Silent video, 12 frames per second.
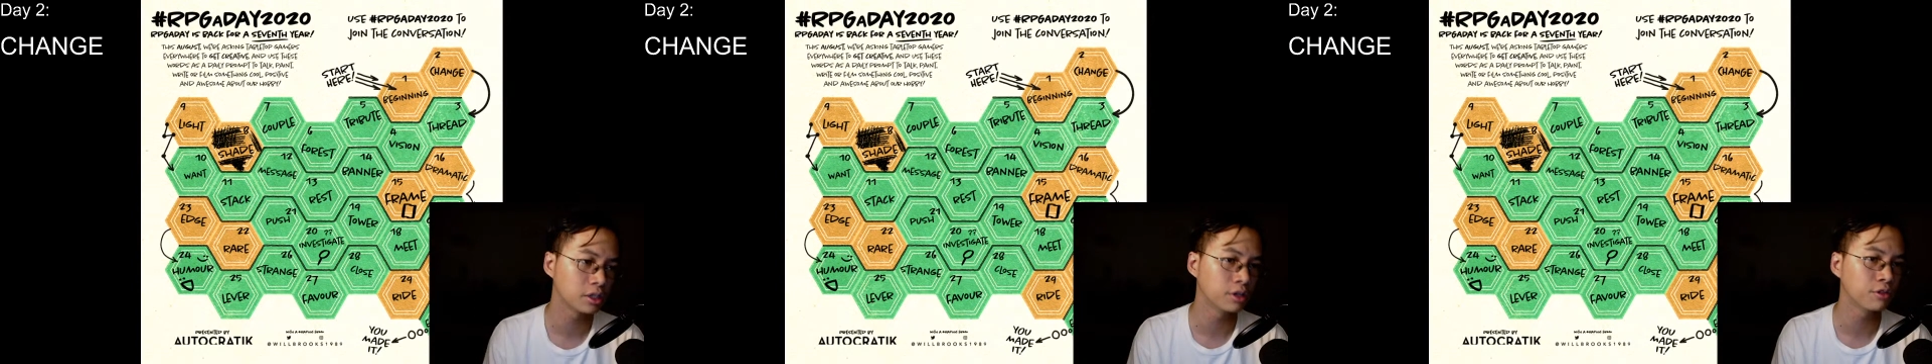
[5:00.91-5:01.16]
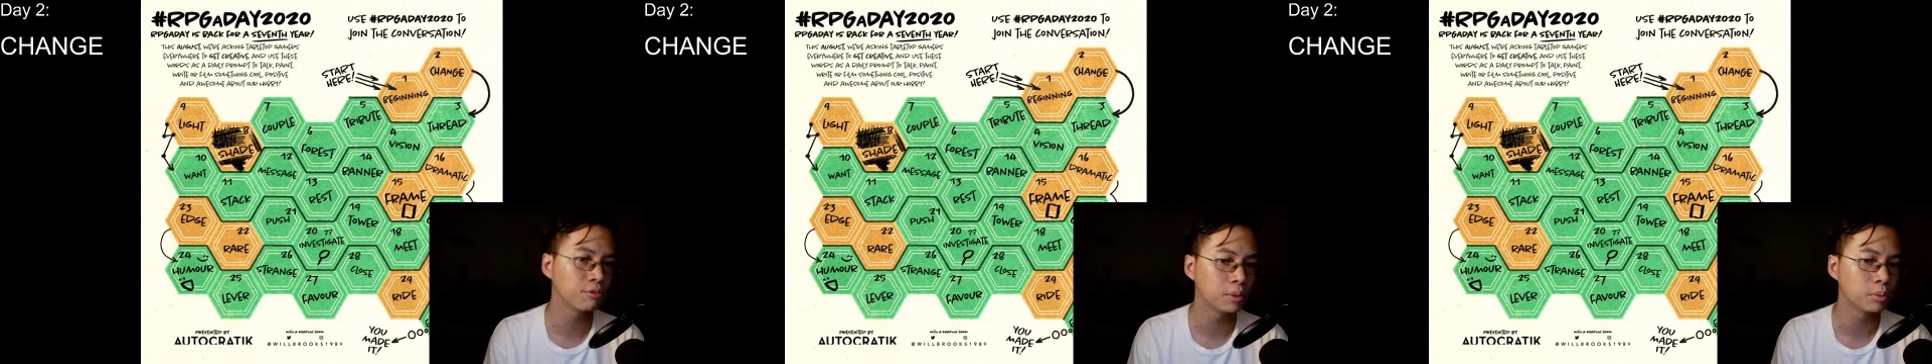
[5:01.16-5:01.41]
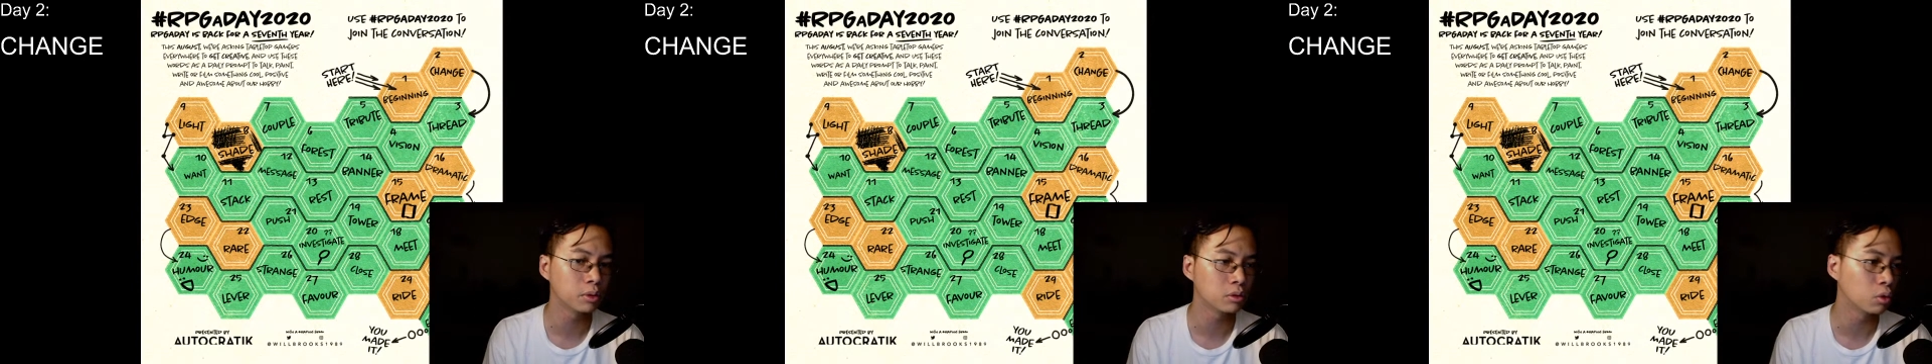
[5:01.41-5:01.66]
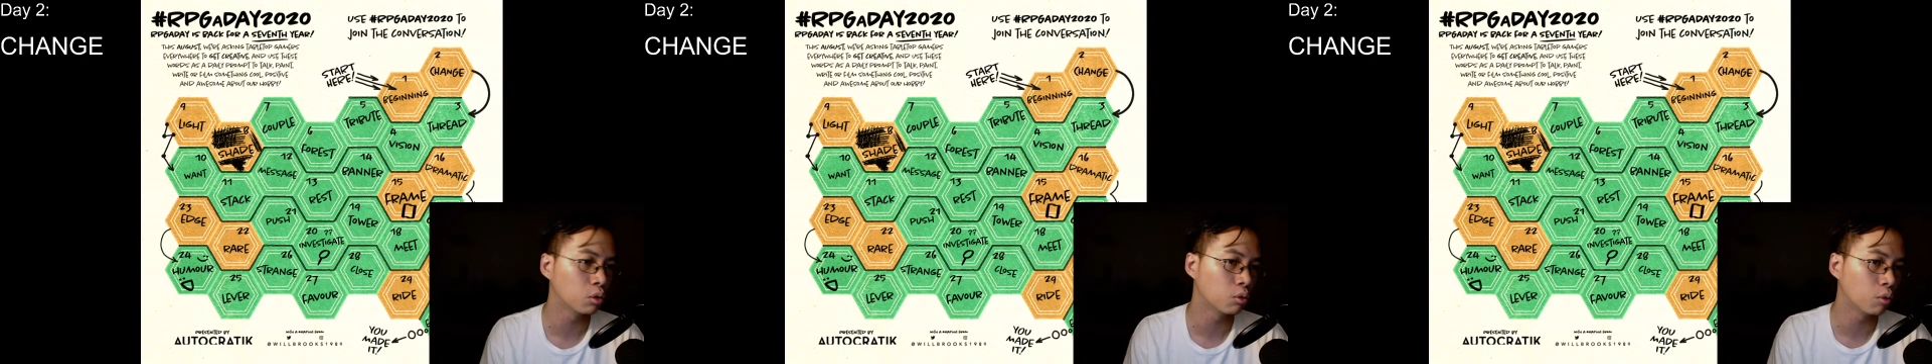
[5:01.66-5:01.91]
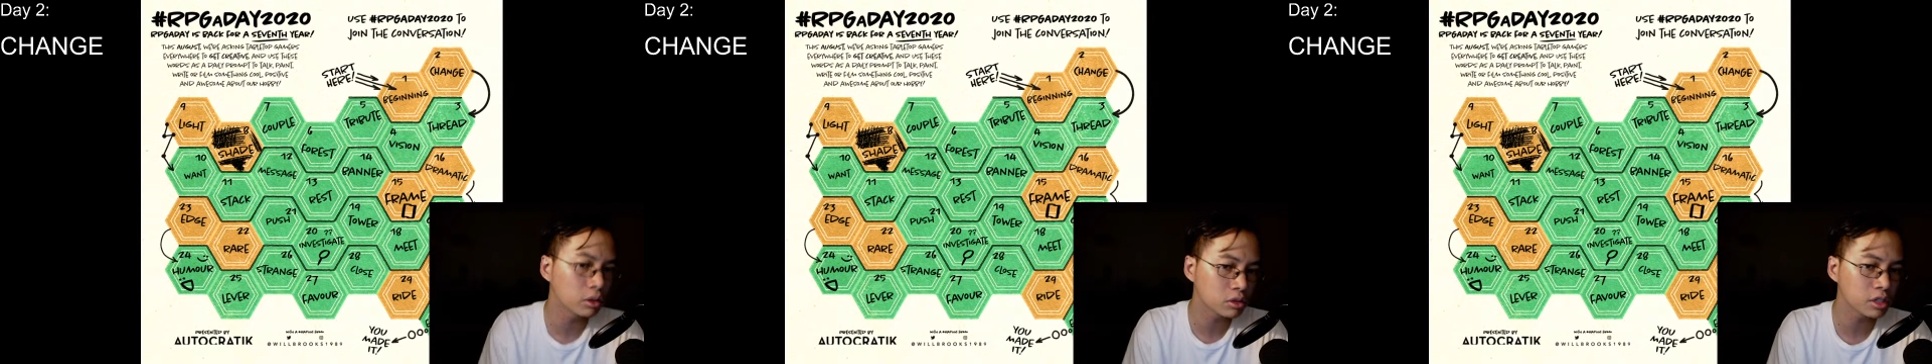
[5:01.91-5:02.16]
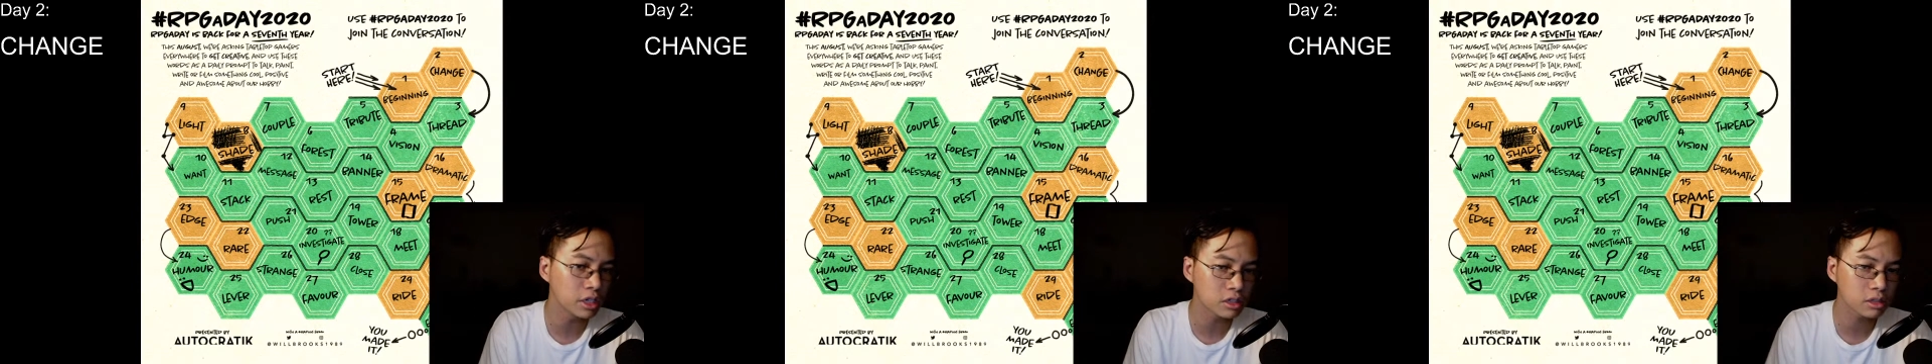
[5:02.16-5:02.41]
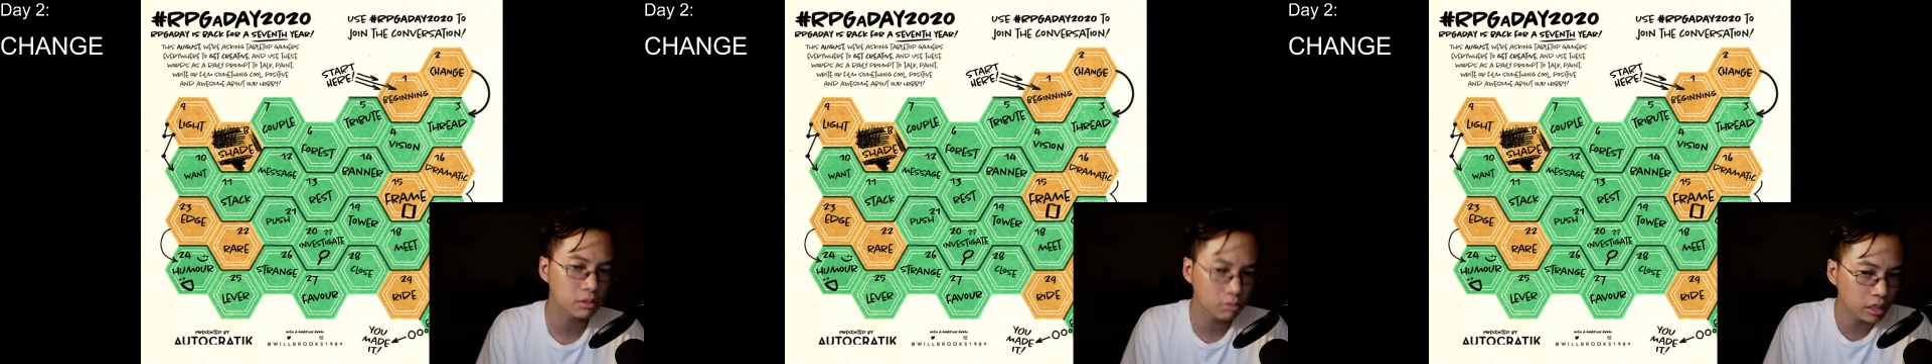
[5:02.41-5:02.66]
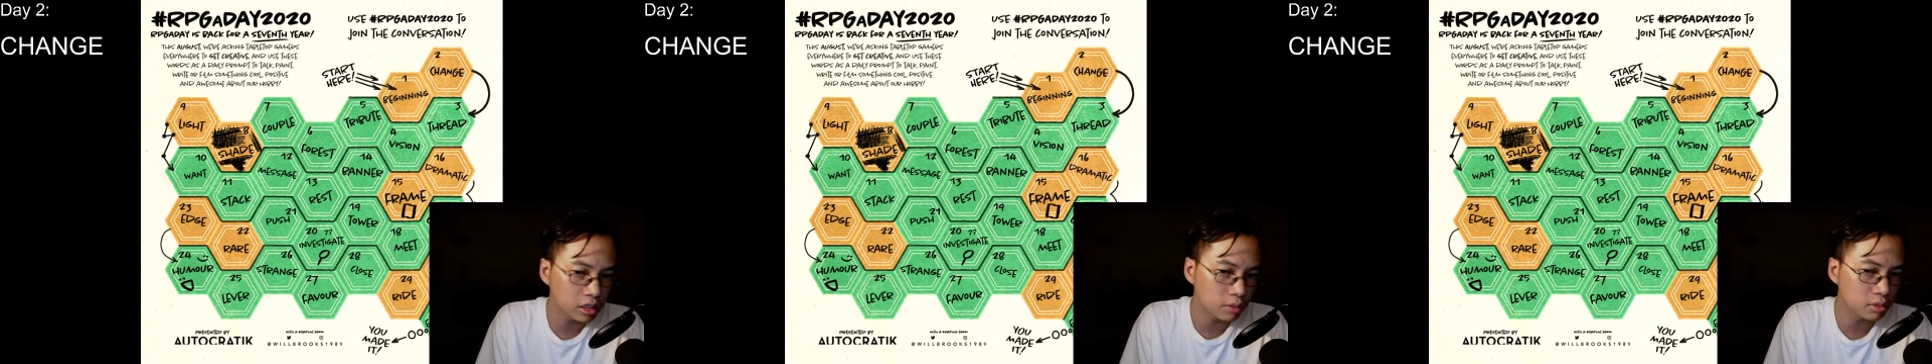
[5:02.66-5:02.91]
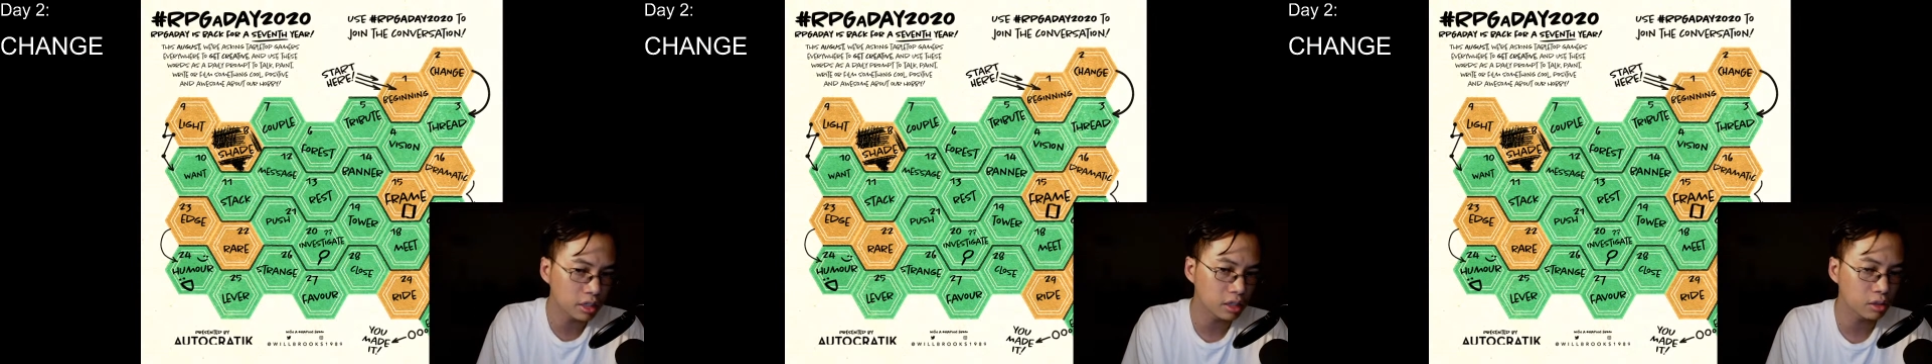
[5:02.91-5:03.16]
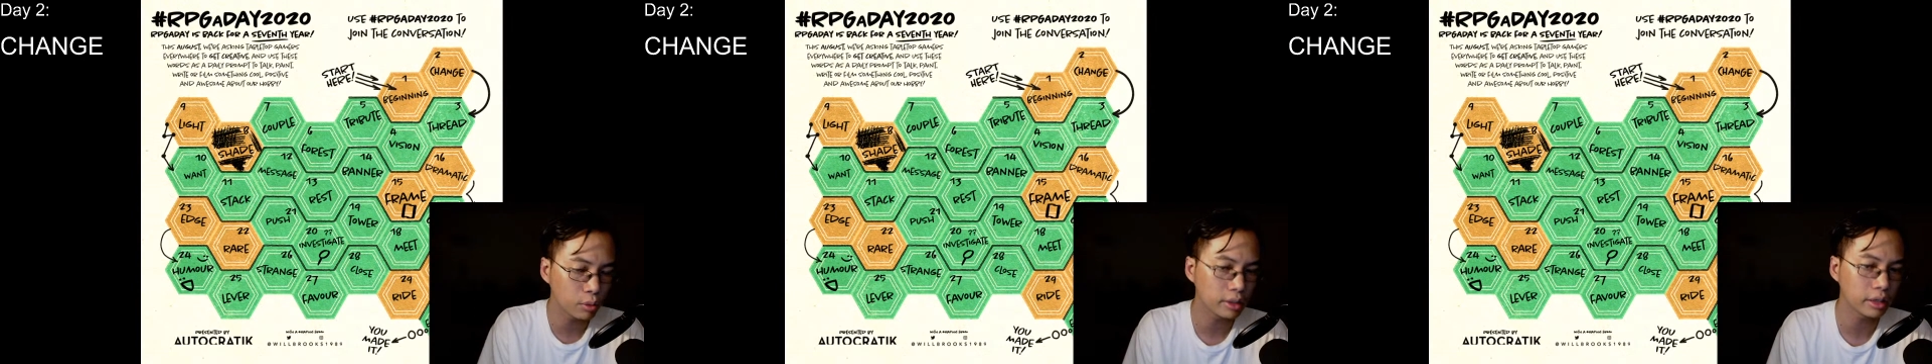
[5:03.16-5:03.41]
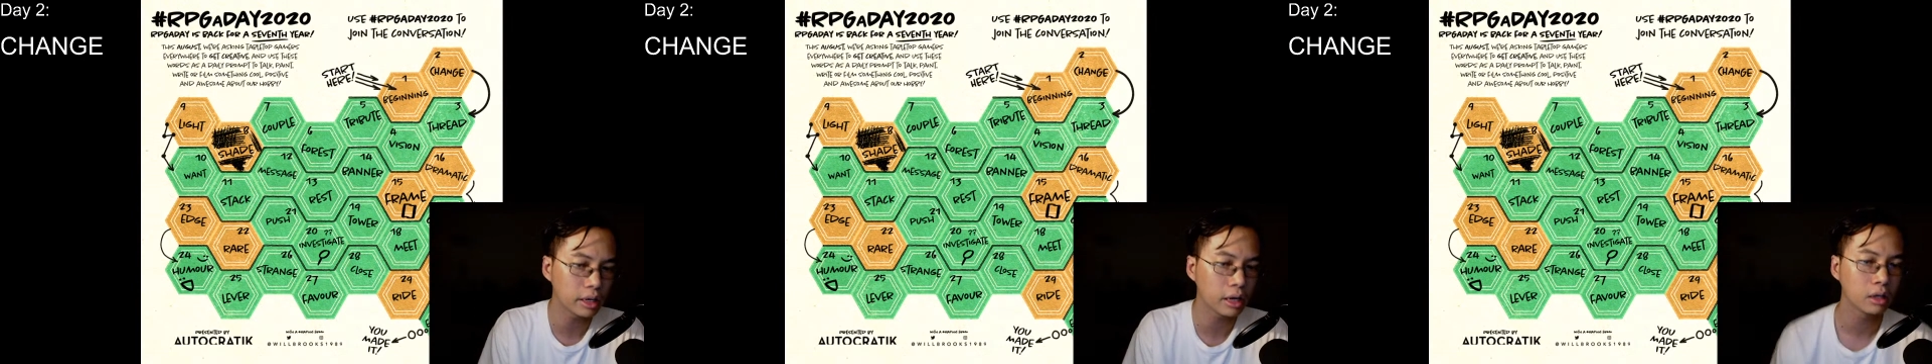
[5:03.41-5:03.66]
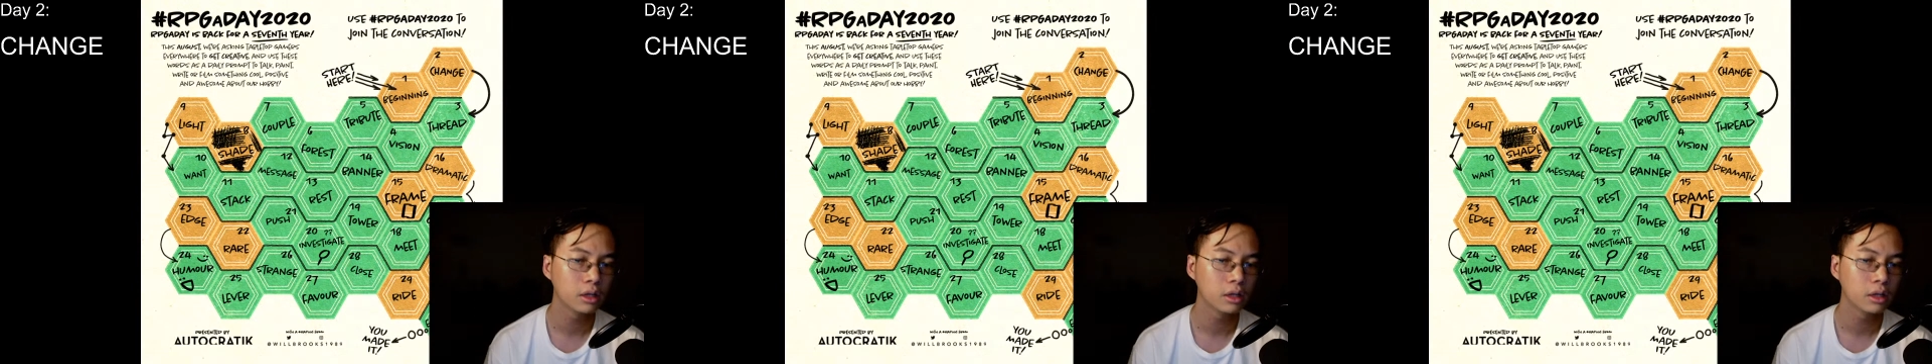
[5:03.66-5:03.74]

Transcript: If people don't want to change, let them stay the way they are.